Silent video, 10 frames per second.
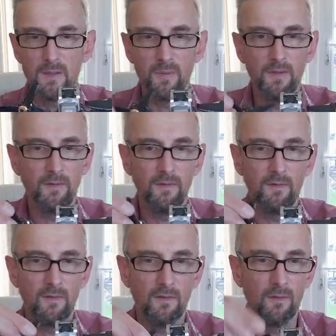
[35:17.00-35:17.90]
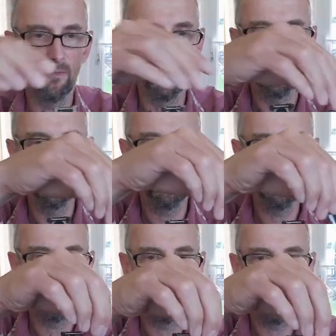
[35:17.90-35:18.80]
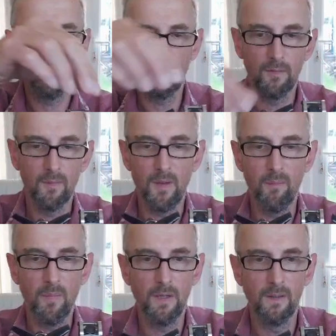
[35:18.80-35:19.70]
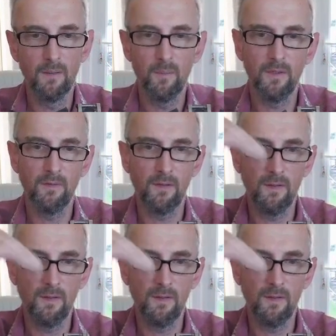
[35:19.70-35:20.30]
but this is just a really easy way to remember, basically,